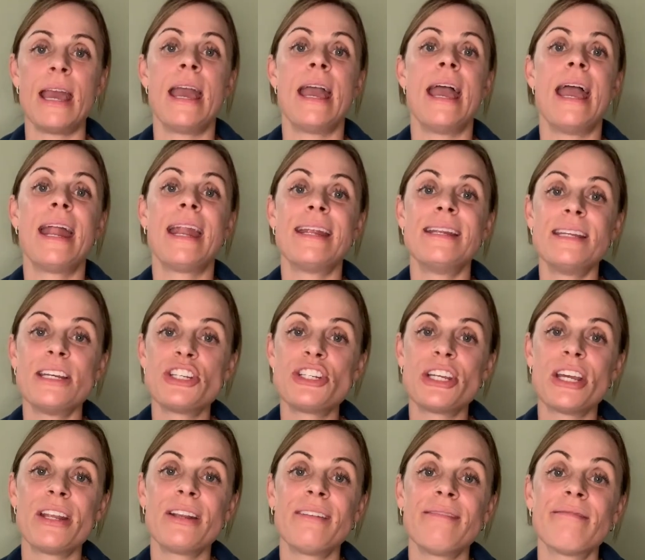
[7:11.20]
In
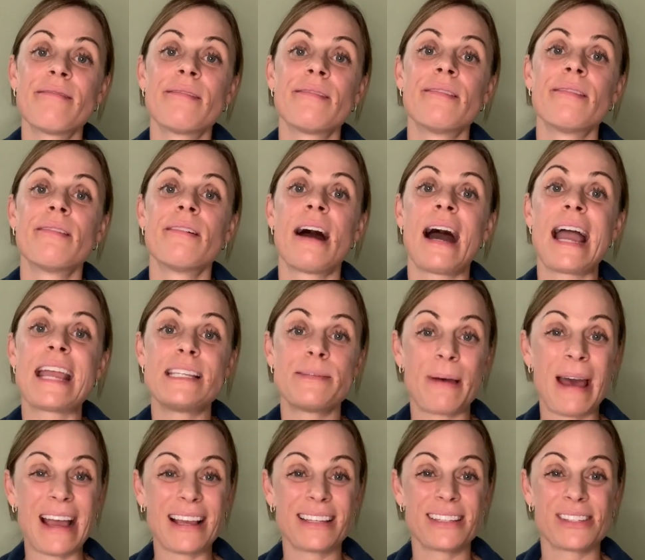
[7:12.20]
addition, ice
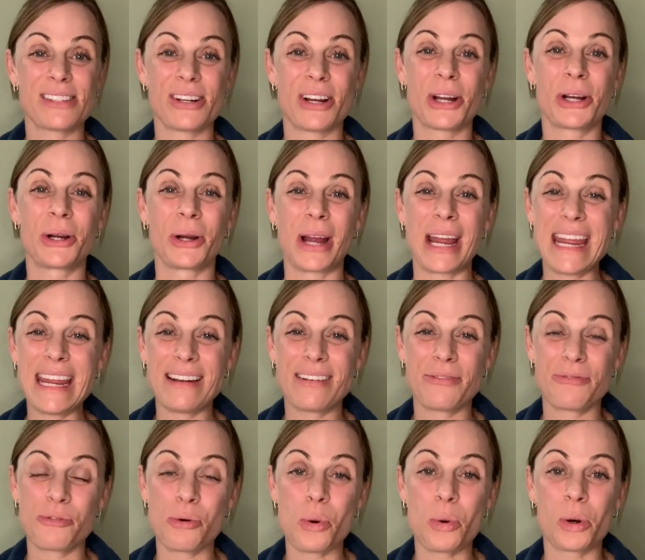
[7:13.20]
packs are great
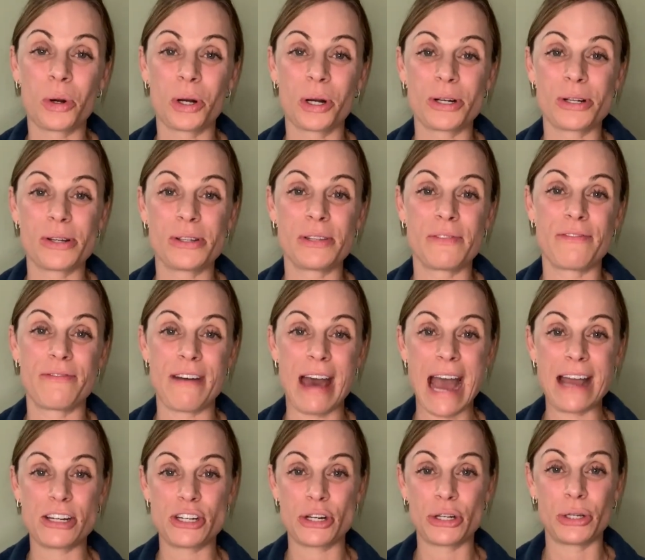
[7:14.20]
for
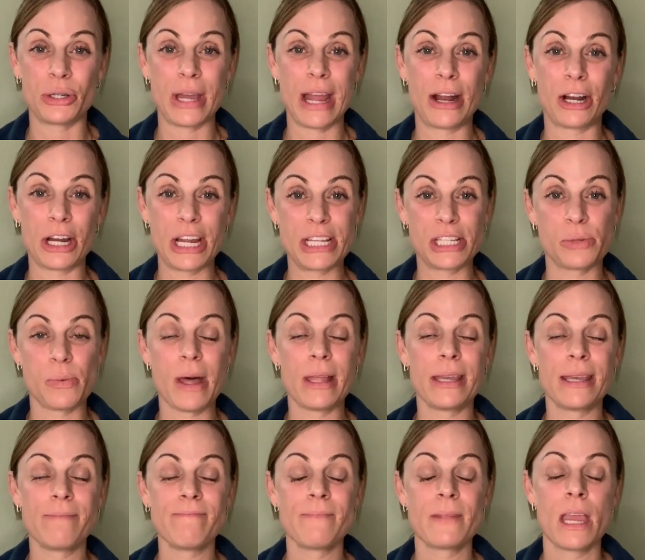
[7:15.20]
vaginal area
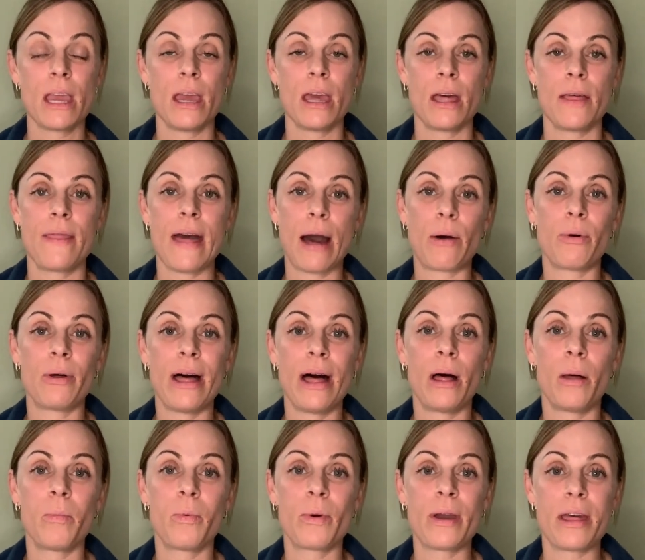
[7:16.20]
swelling. That will
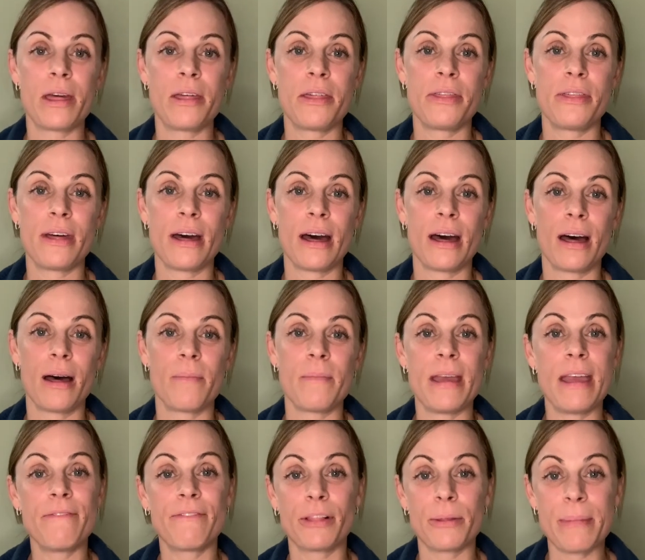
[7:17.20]
help with
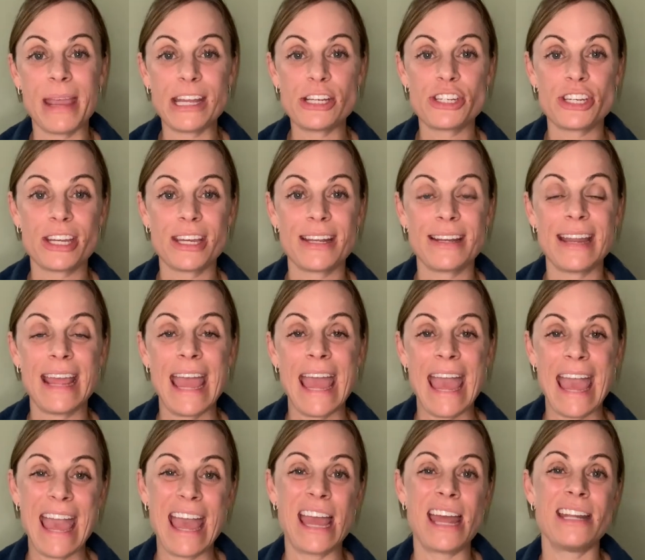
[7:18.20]
inflammation
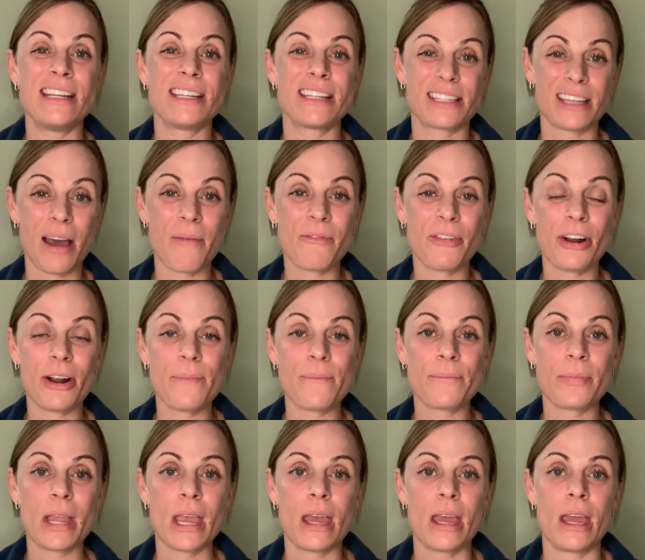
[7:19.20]
and
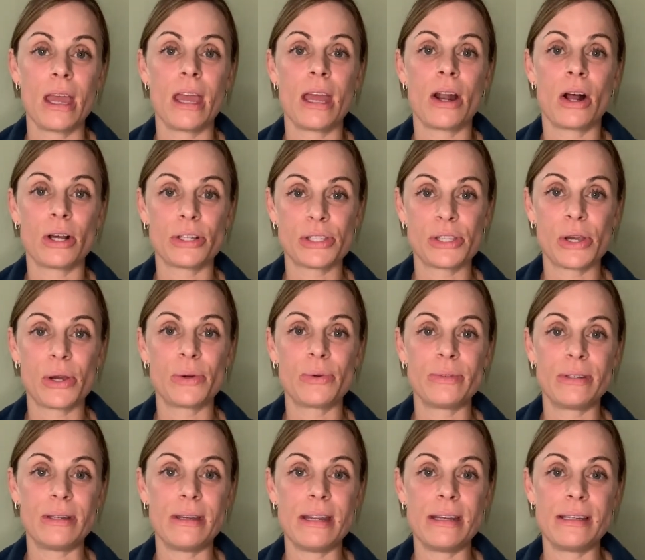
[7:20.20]
discomfort and also
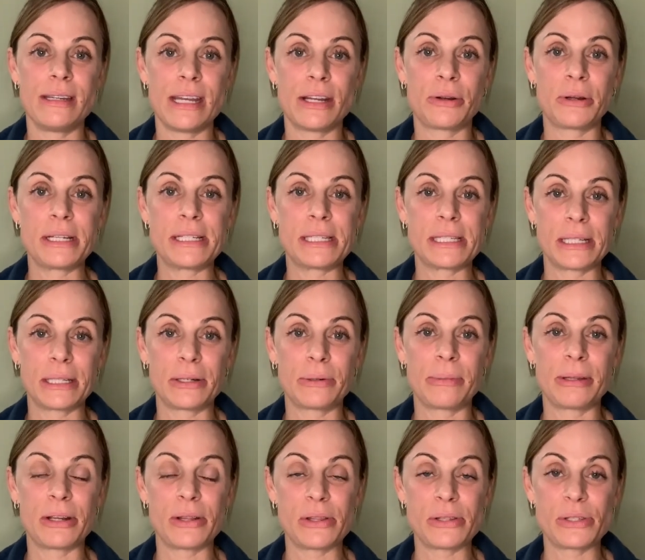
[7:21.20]
decrease a little
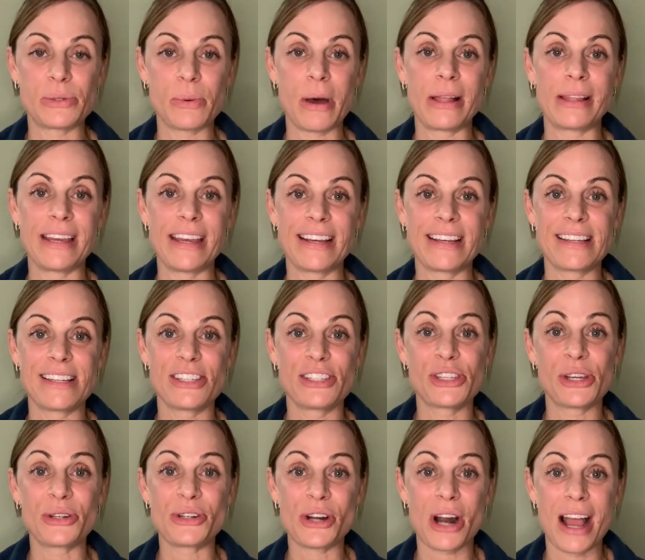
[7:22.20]
bit of the swelling.
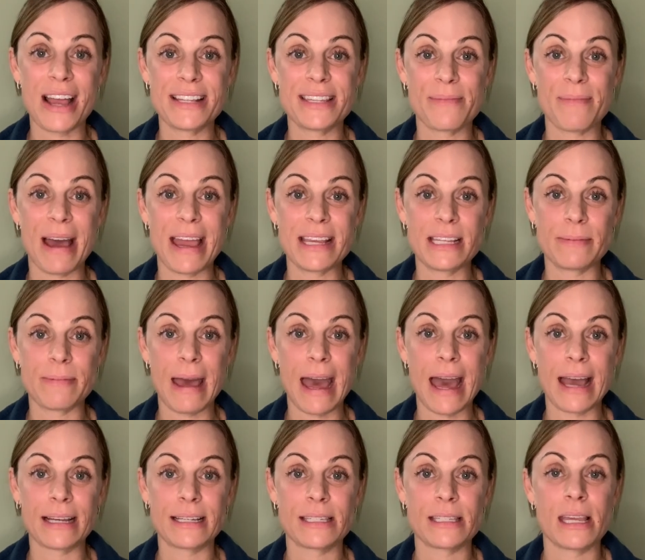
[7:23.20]
So try some ice
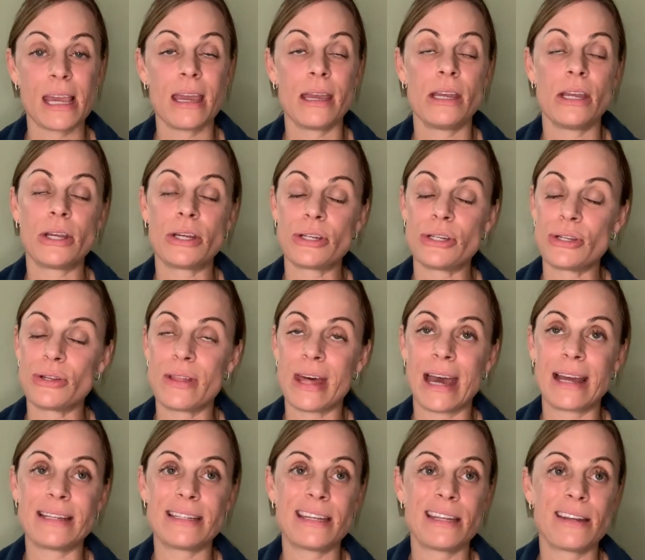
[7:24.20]
packs. You can do
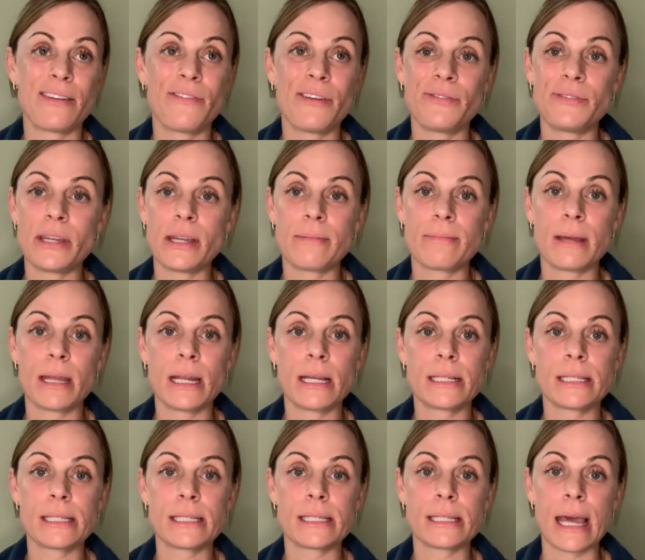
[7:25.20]
that 10 to 15
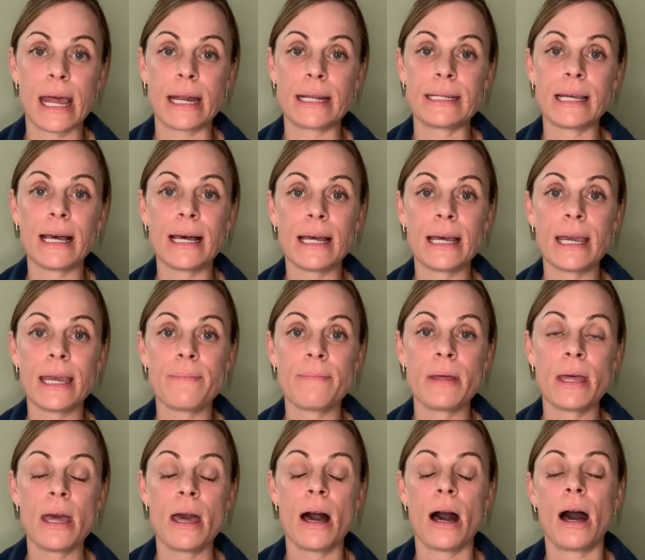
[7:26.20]
minutes at a time,
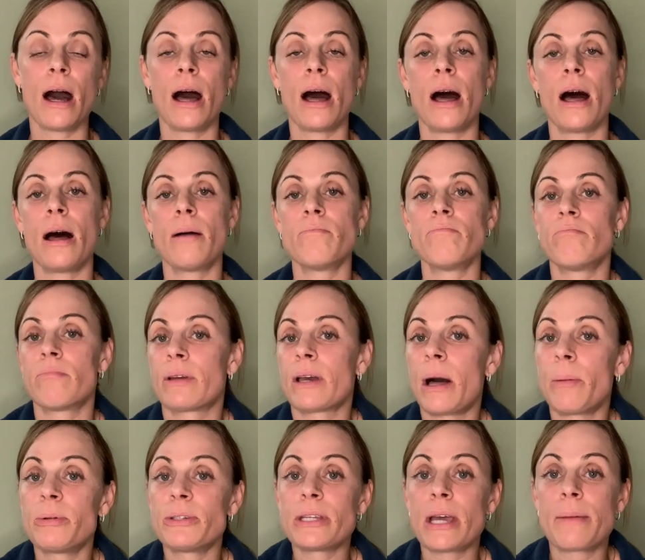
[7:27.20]
a
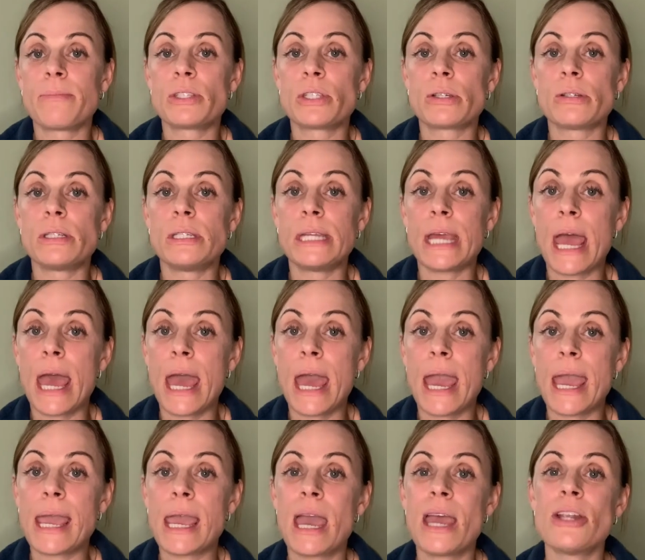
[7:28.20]
couple times a
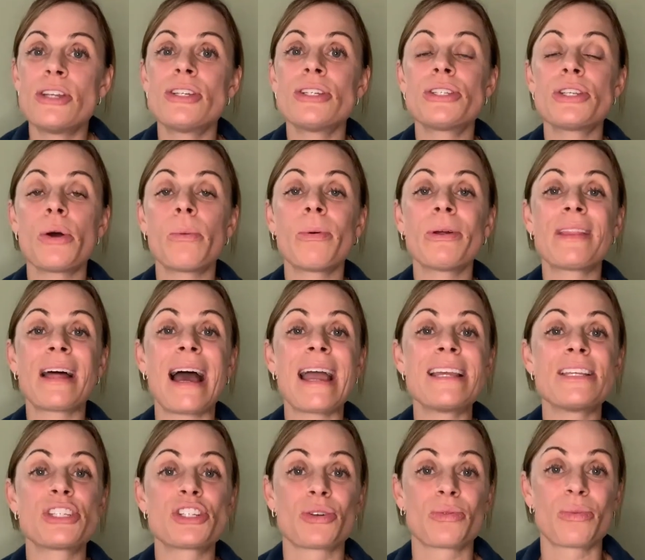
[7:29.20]
day. Just don't put the
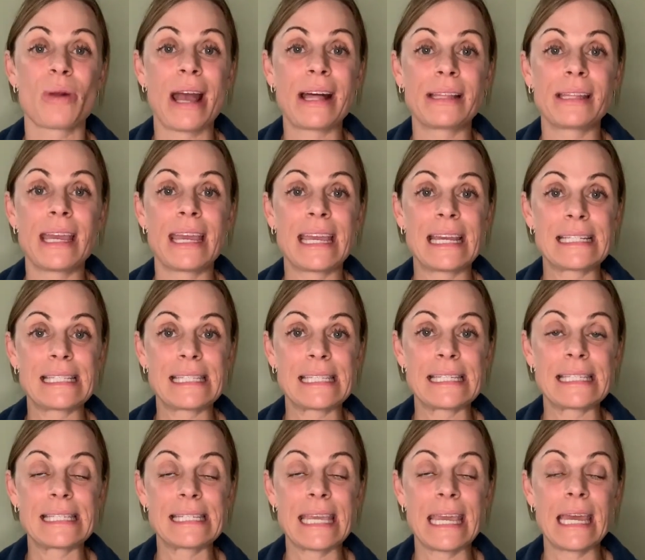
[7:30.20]
ice directly against the
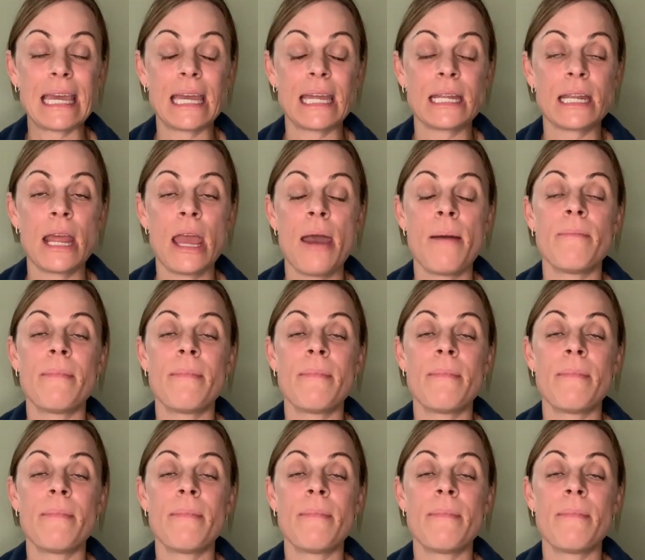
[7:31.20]
skin.